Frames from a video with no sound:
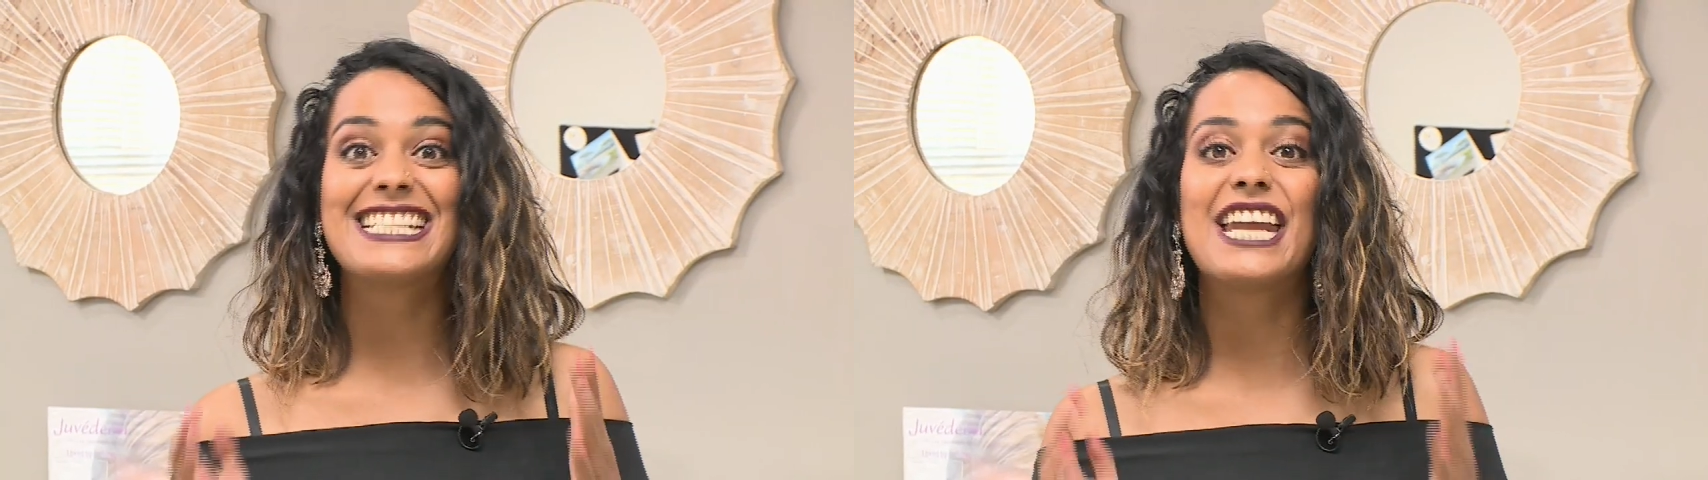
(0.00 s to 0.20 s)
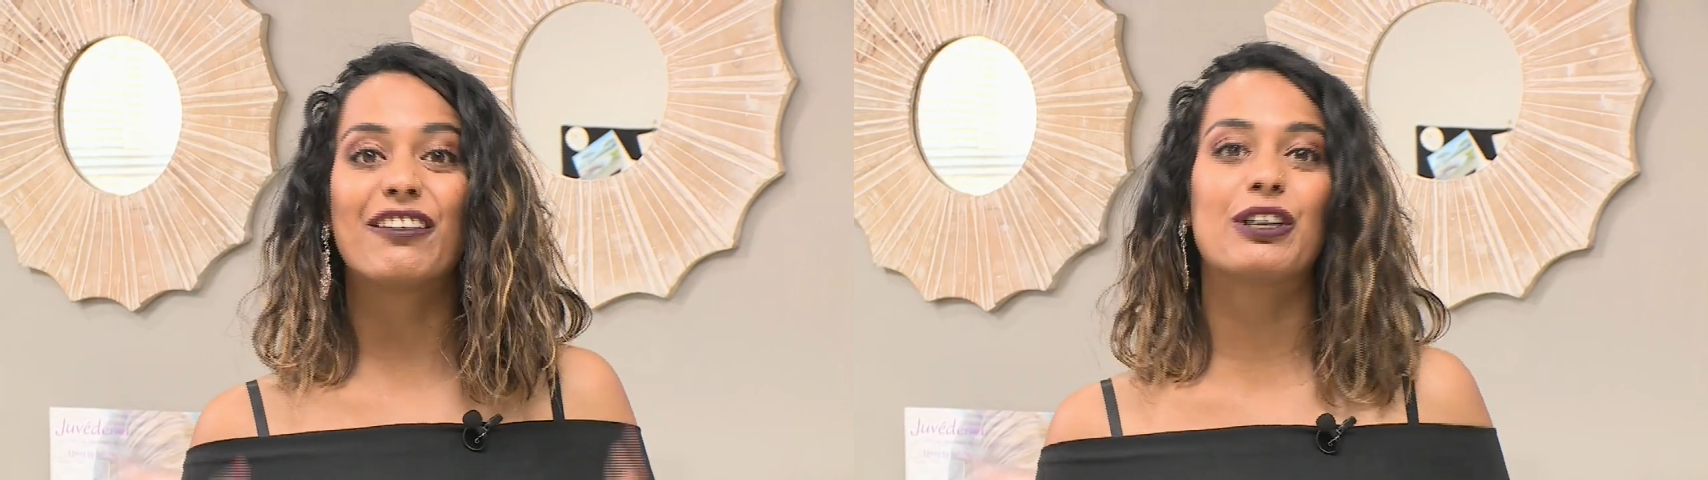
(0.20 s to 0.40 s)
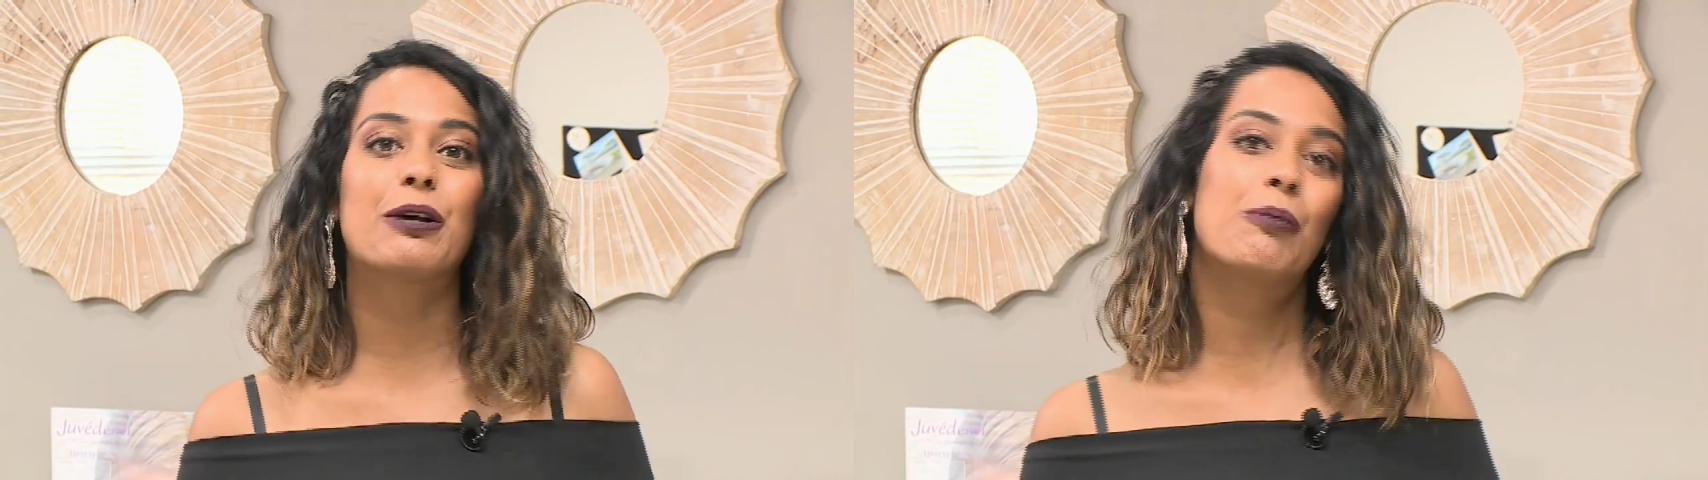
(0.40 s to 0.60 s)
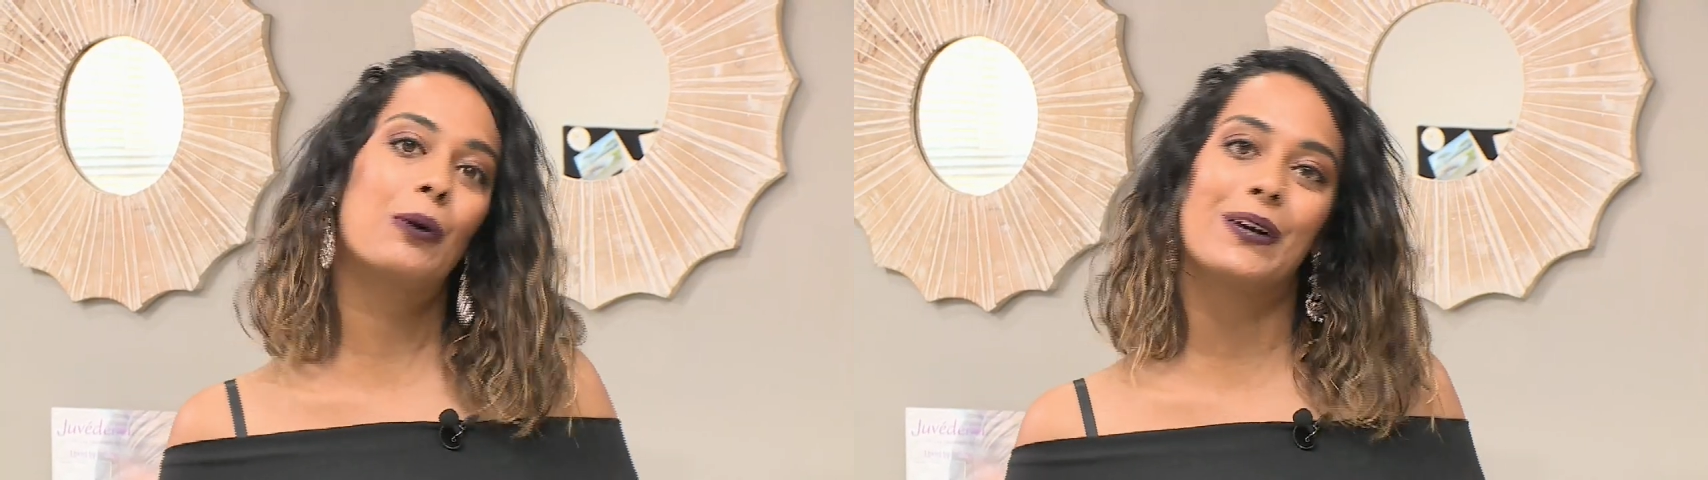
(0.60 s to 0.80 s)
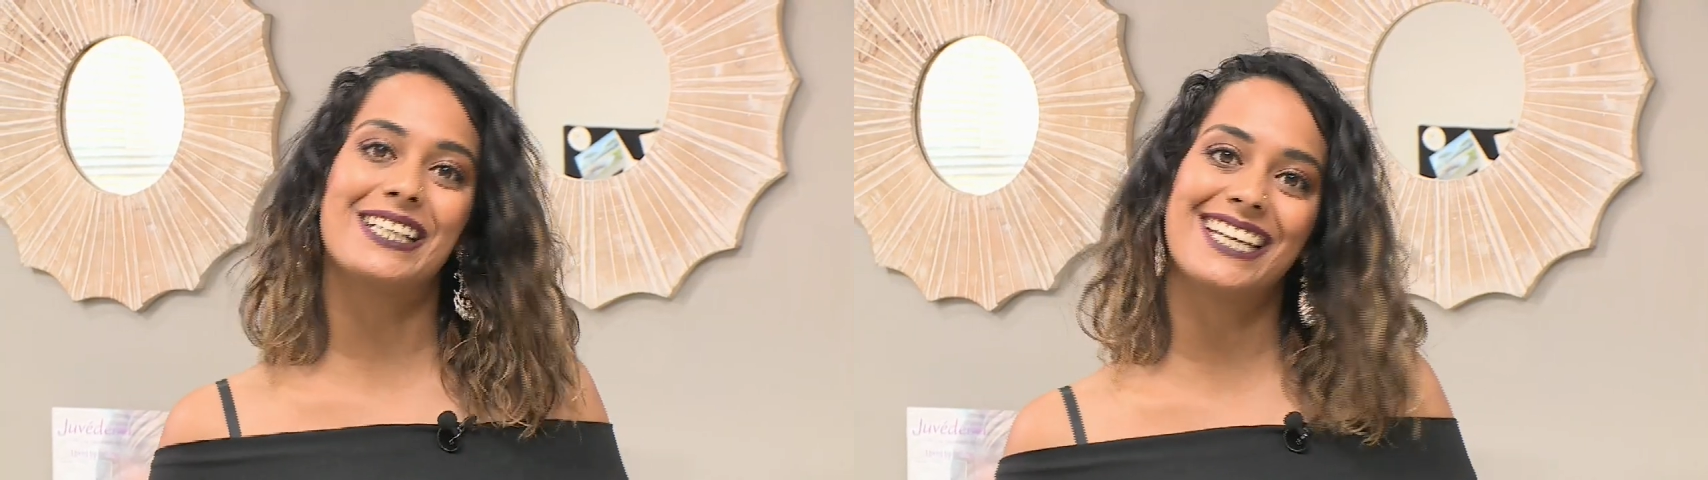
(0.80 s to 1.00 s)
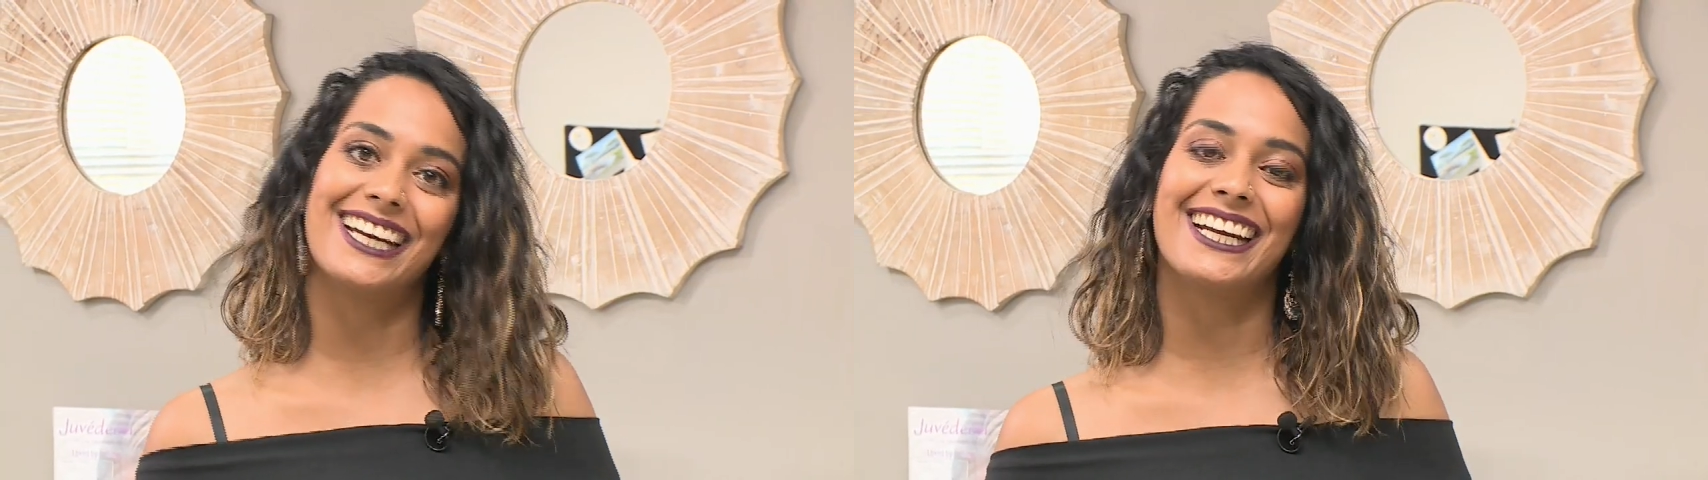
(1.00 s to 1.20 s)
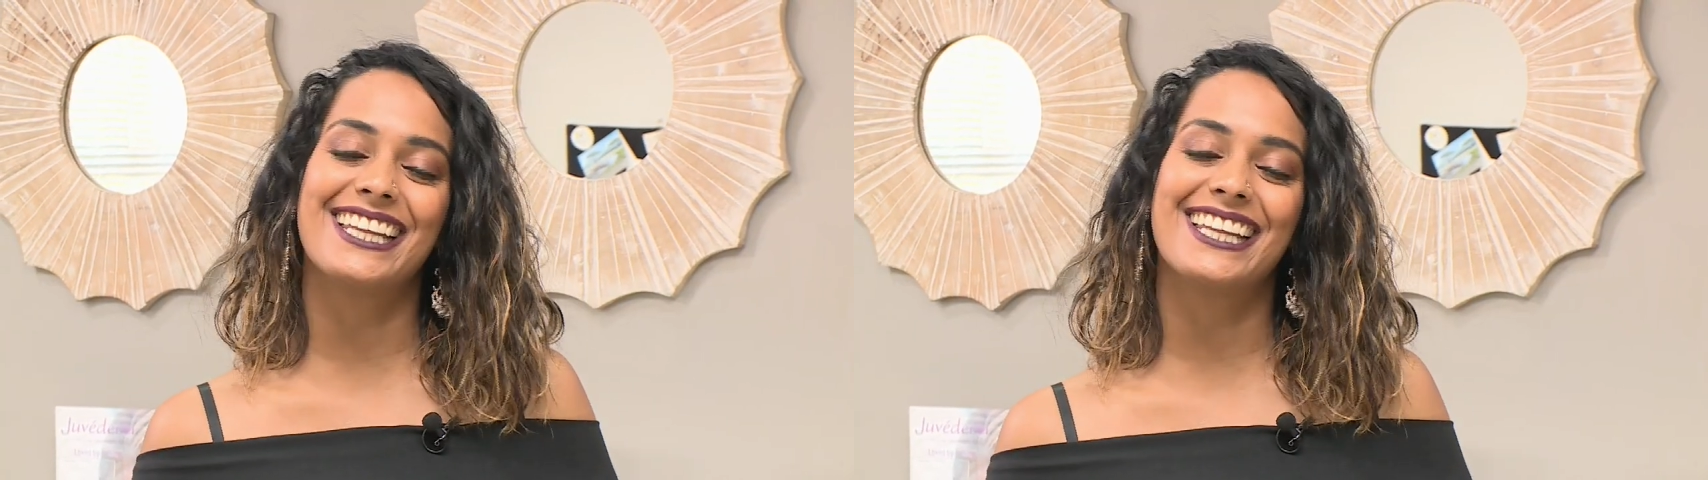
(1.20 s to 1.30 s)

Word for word: never a boring day